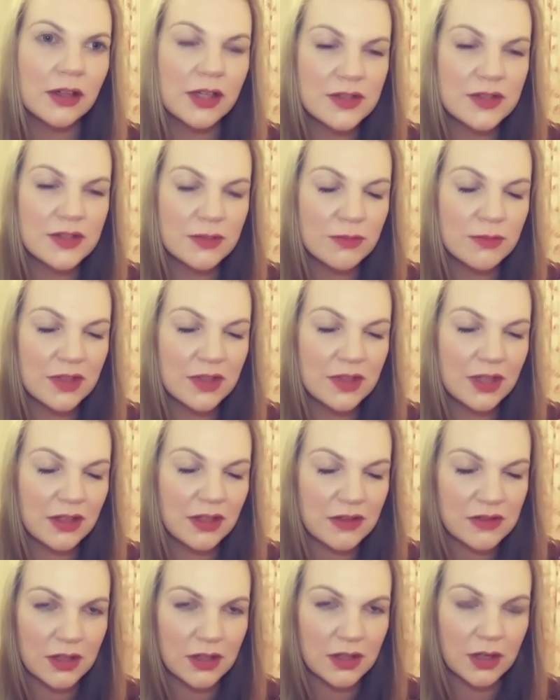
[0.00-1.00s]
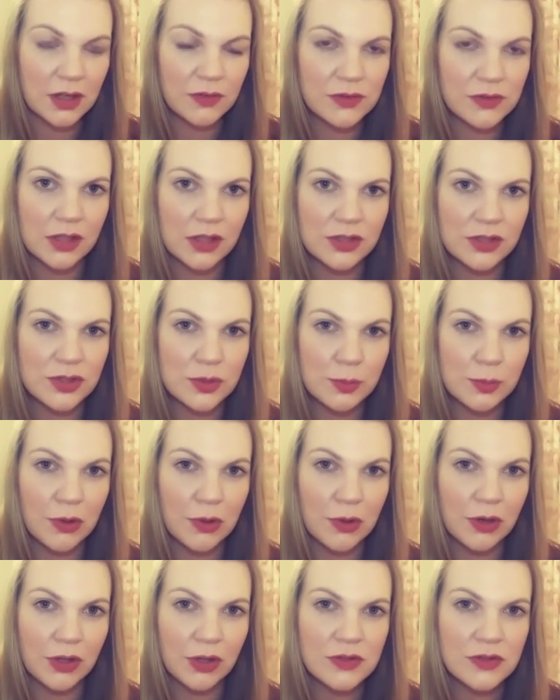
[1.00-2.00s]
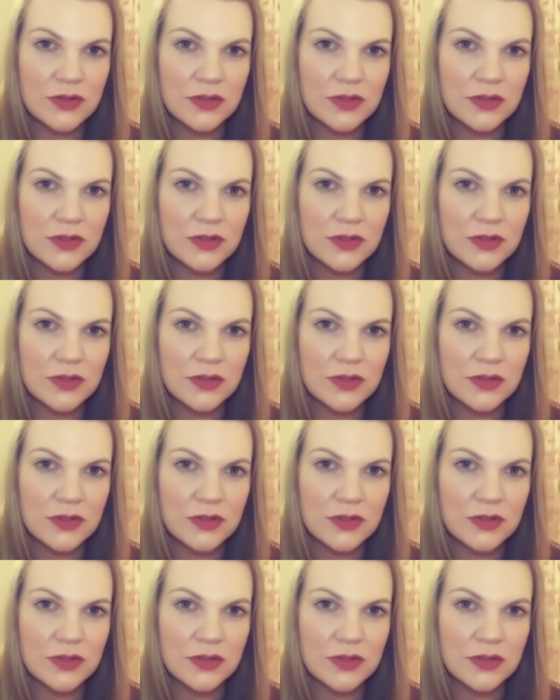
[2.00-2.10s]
Thank you so much for joining me.